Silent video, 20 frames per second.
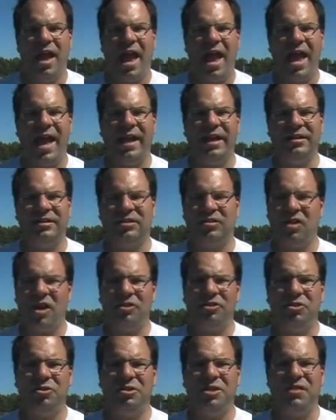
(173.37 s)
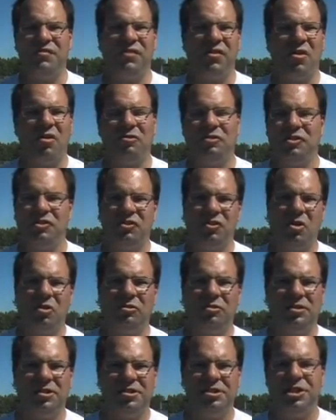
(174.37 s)
And it's not too difficult. Just
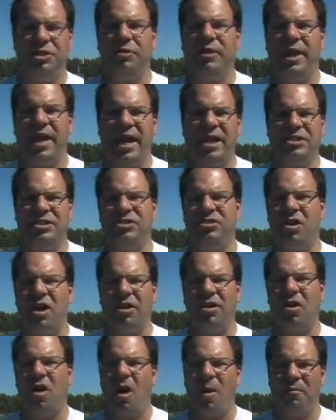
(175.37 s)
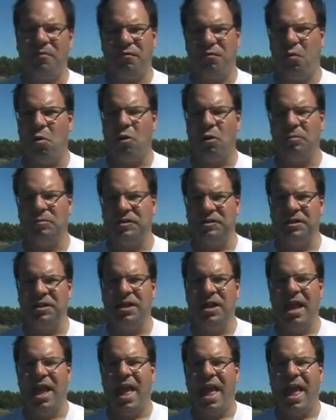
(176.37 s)
go to the geocaching.com forums,